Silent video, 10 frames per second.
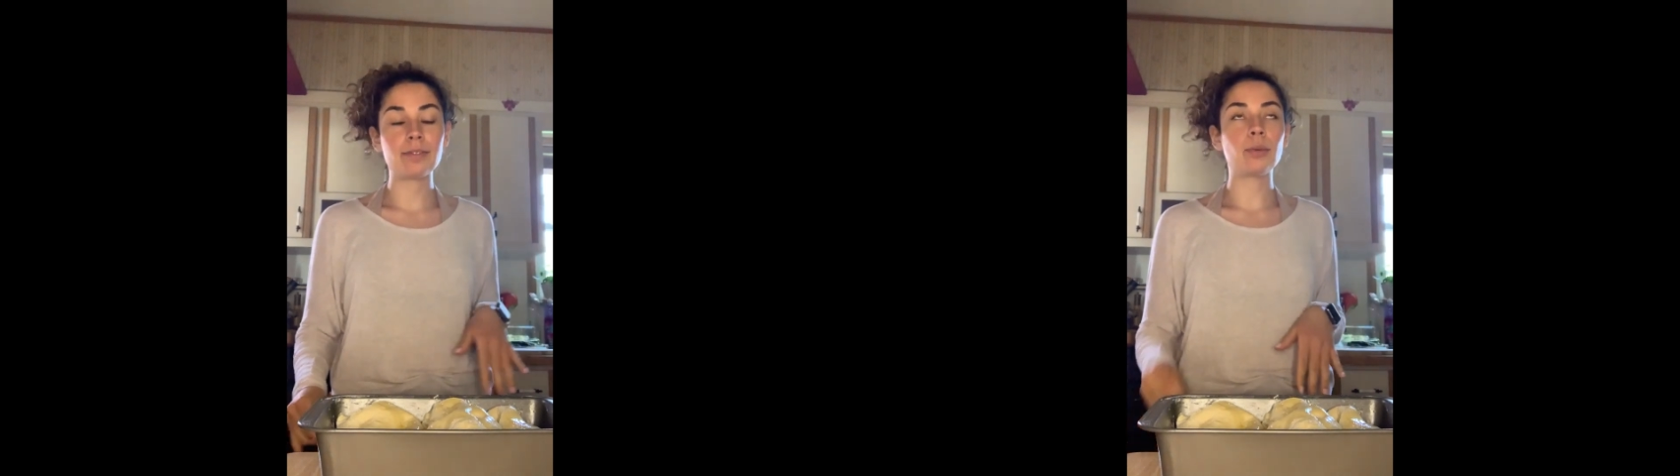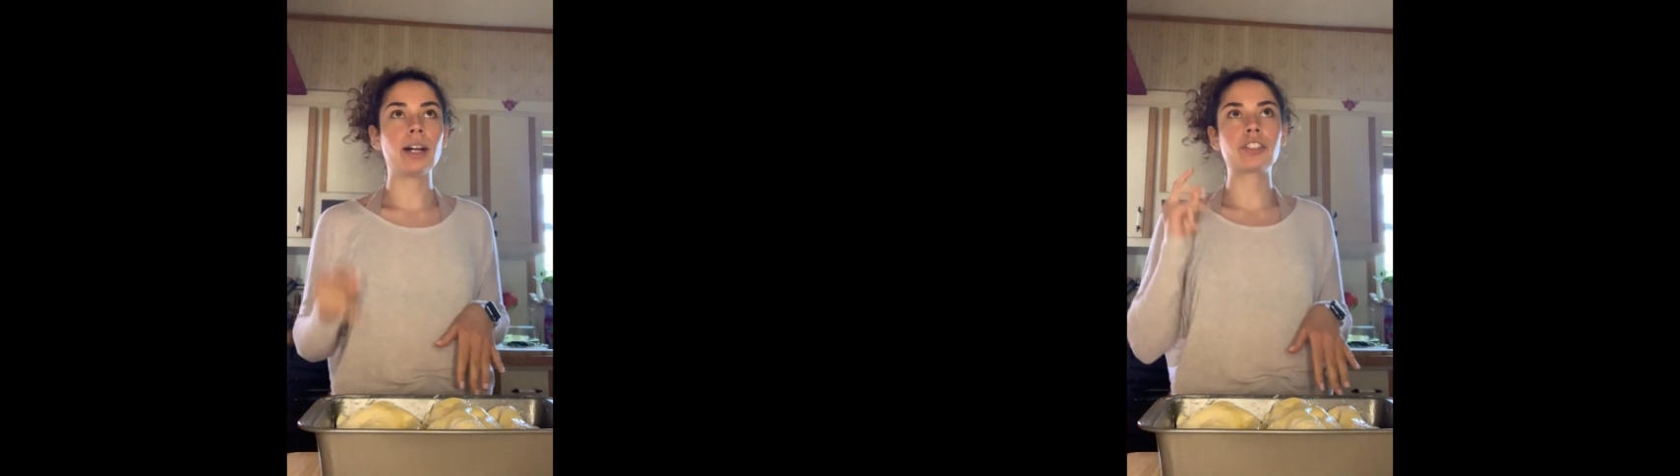
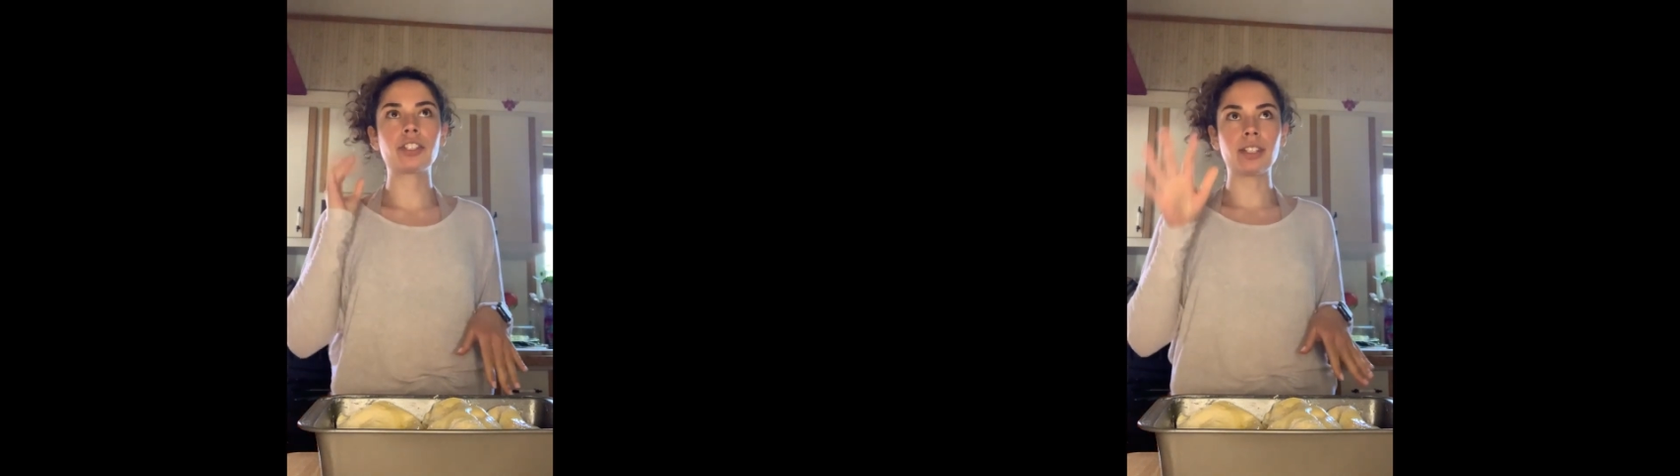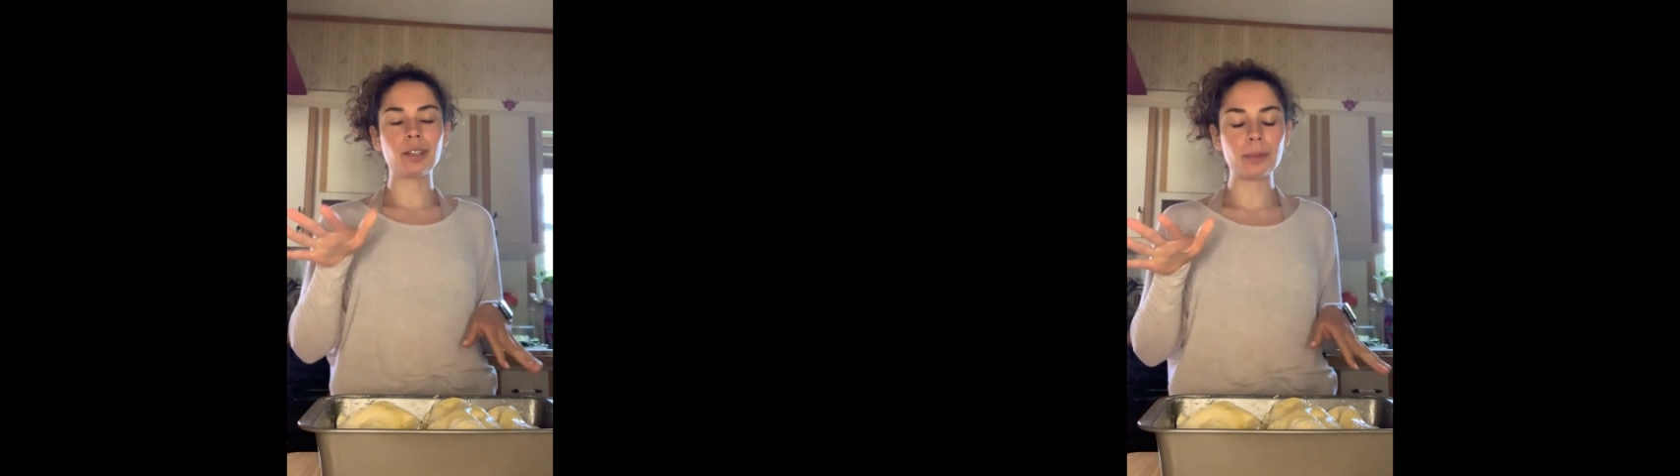well
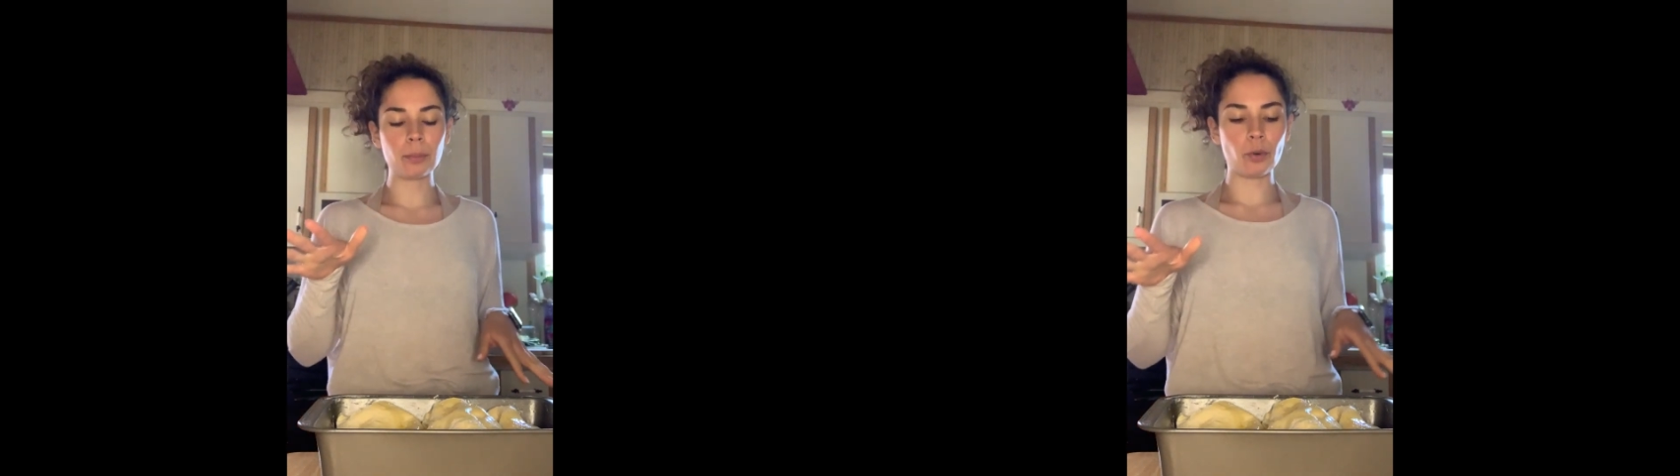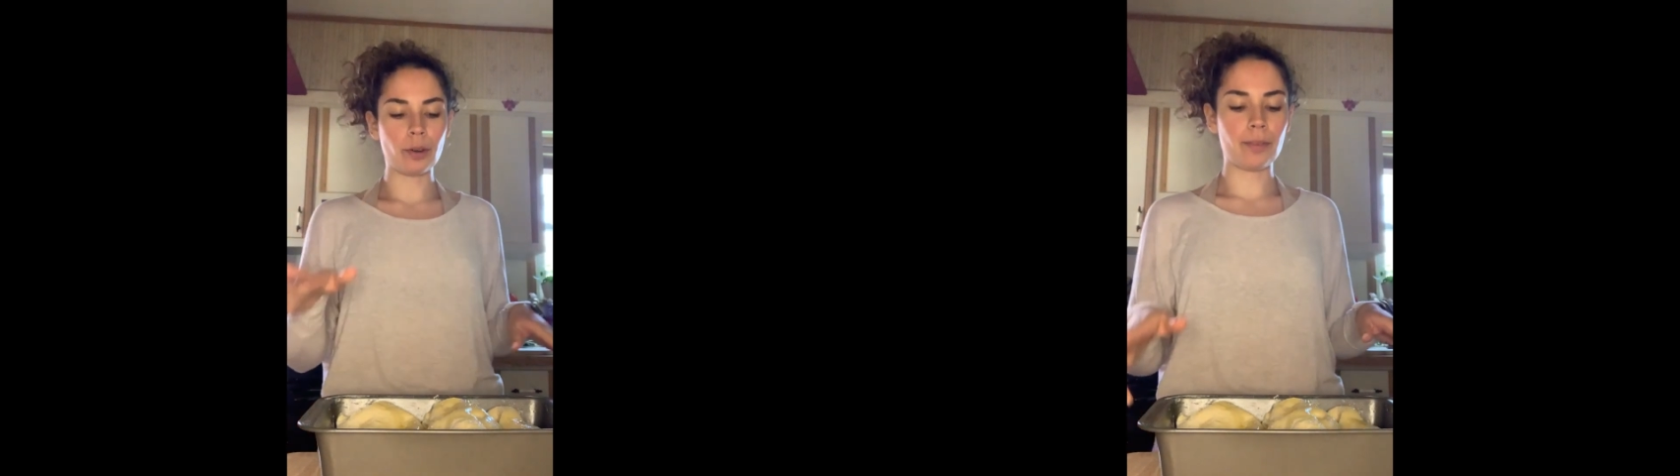actually a little bit
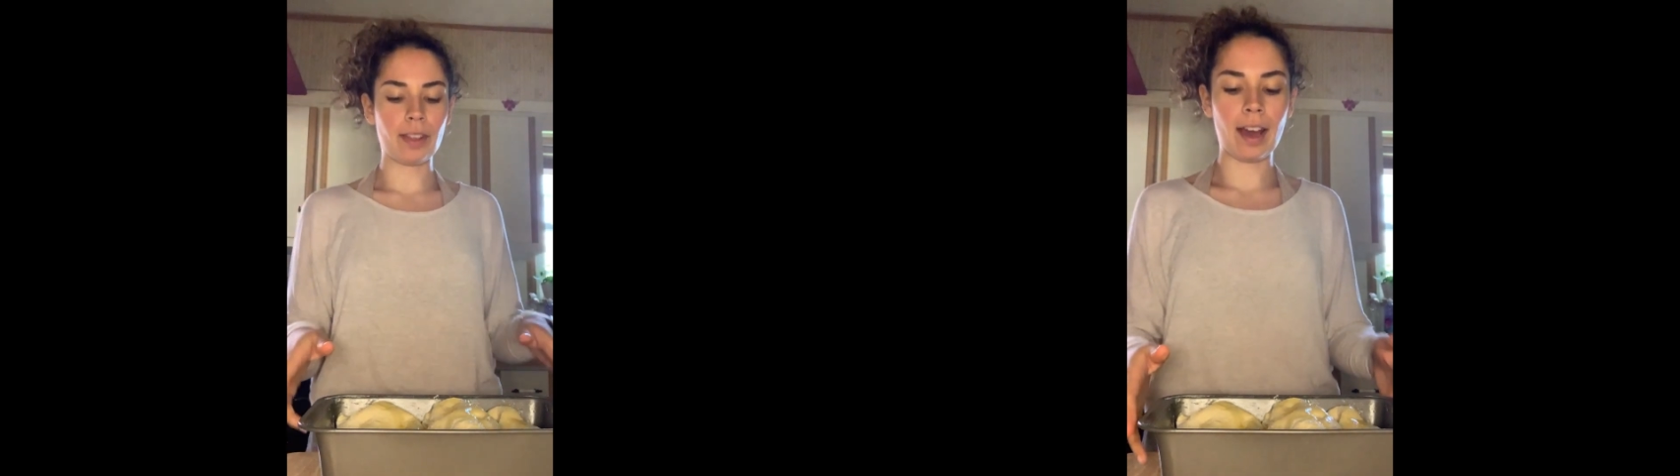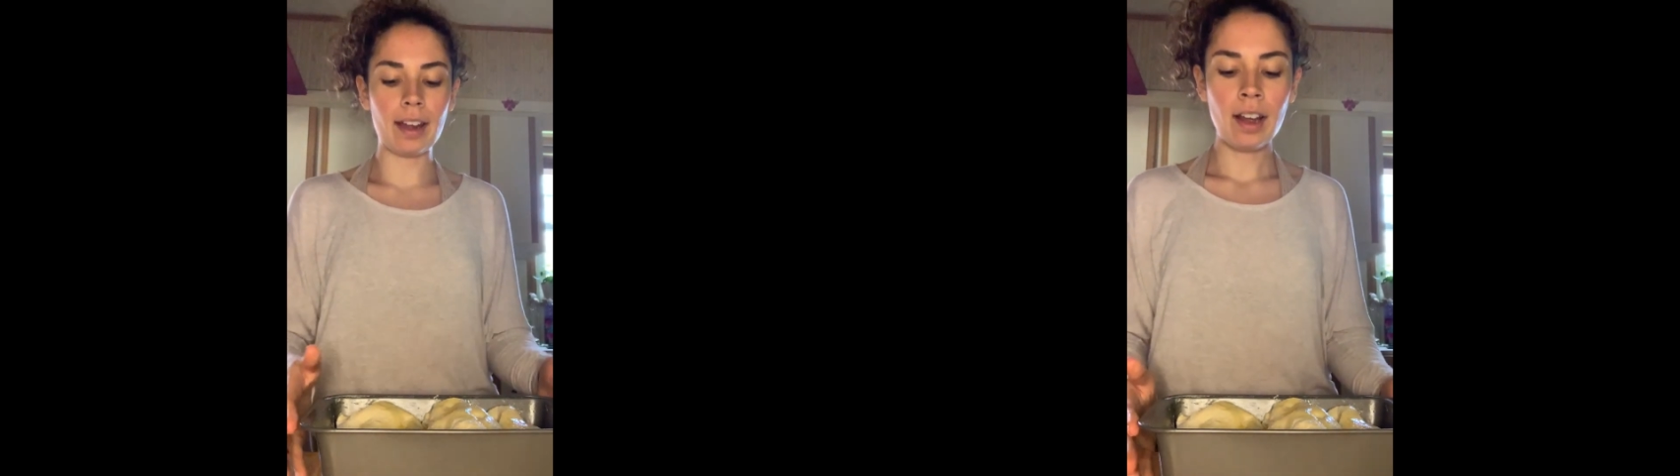more of
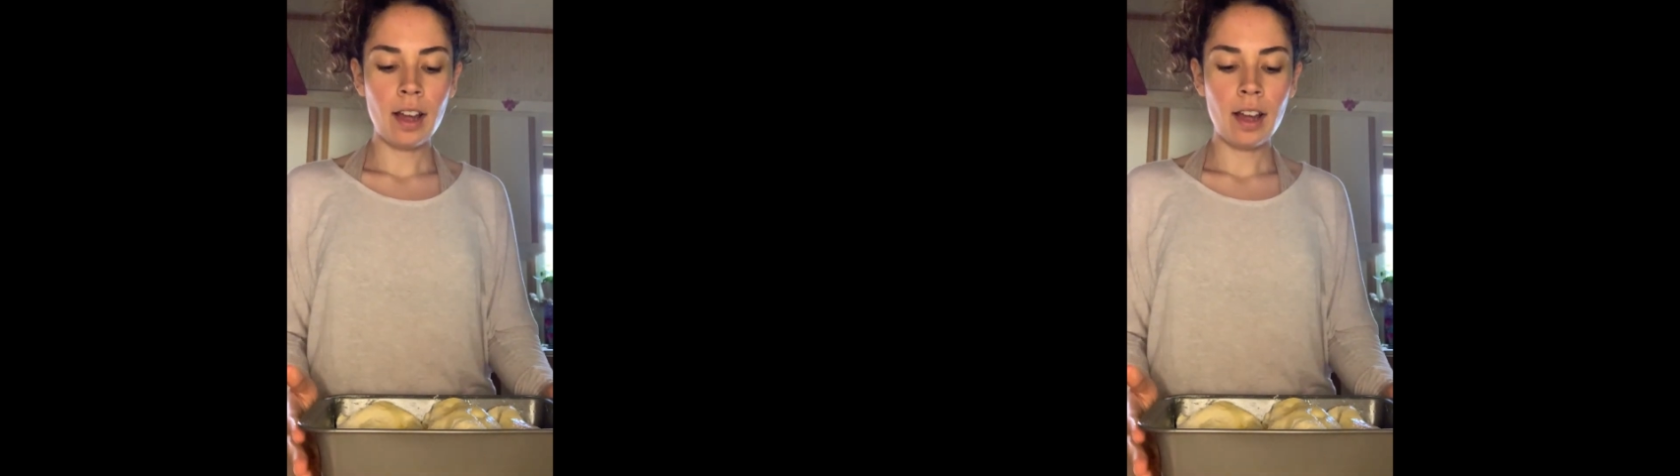that